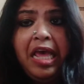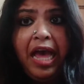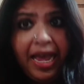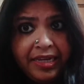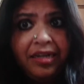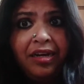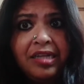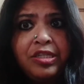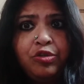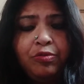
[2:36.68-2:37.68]
I
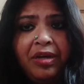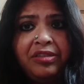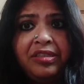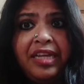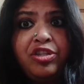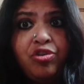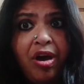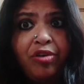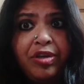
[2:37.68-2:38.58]
curse you, mother, that you are going